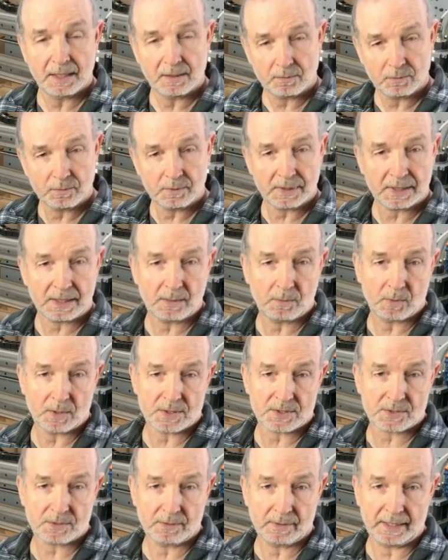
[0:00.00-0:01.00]
Really
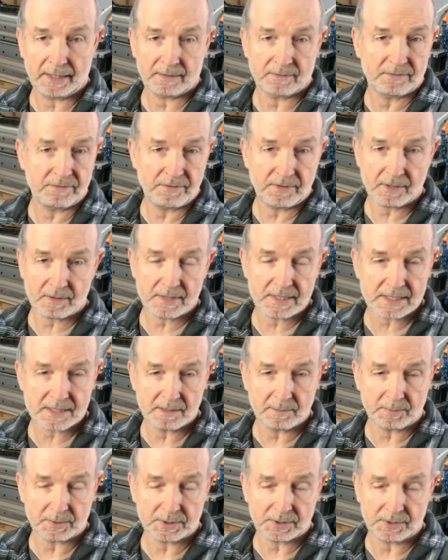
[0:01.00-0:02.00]
works great. It's very
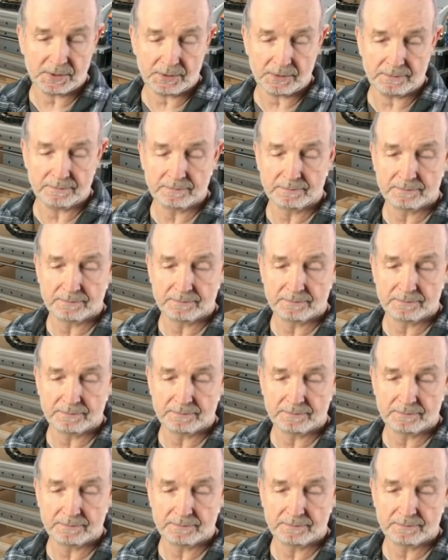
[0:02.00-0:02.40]
simple to do.